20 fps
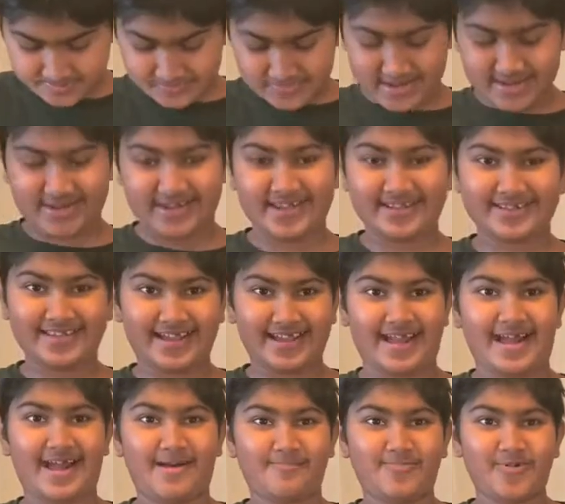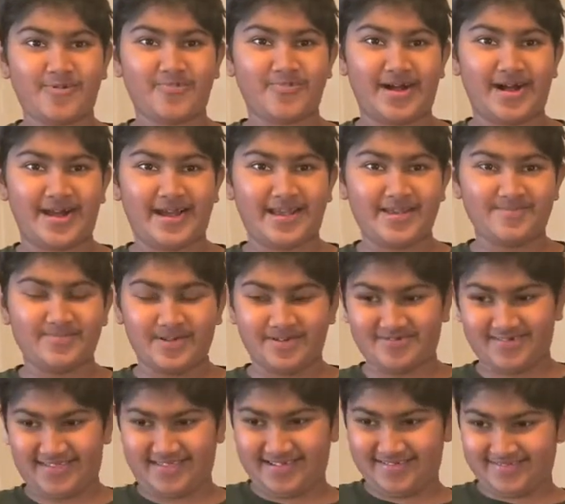It tastes like apple pie, but
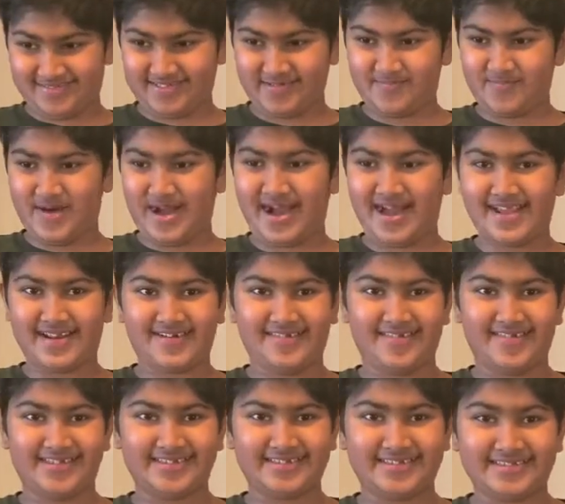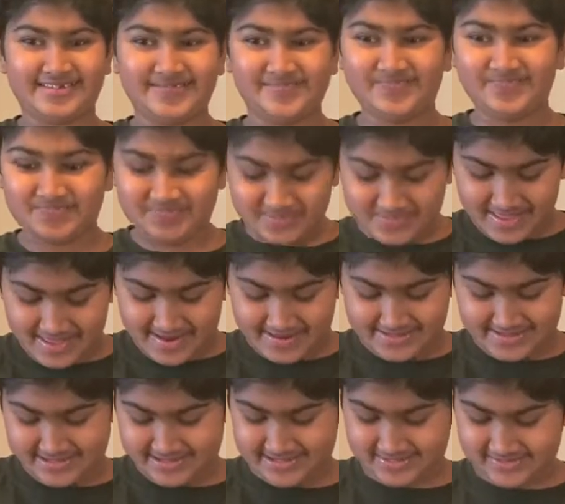without the pie crust.
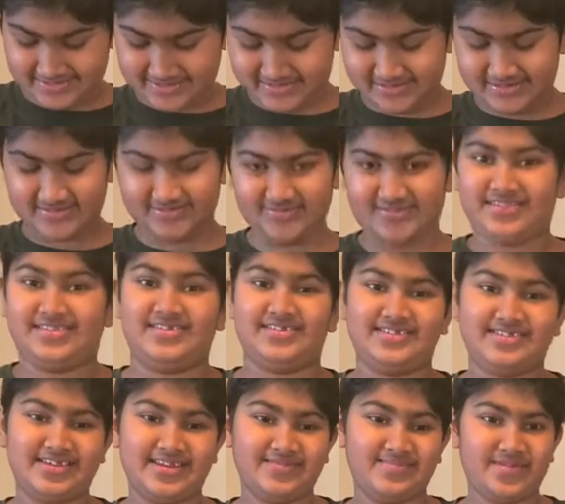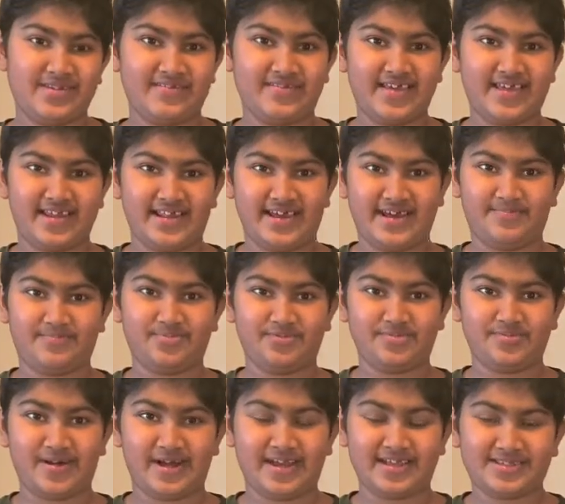And it's so good with the cinnamon and apple
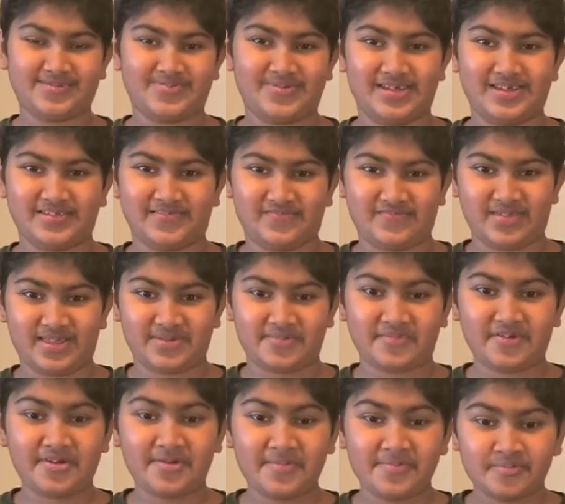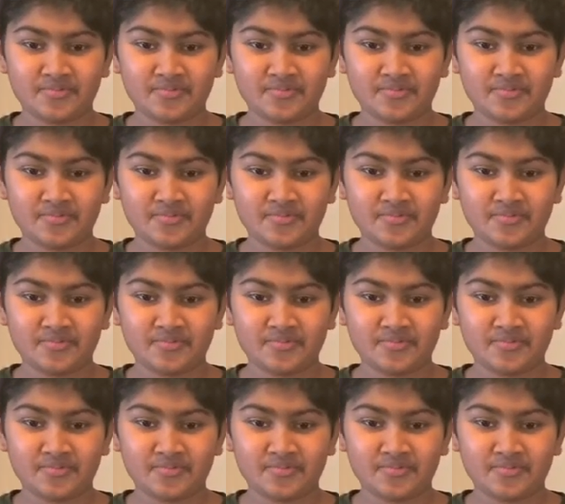pie spice flavor.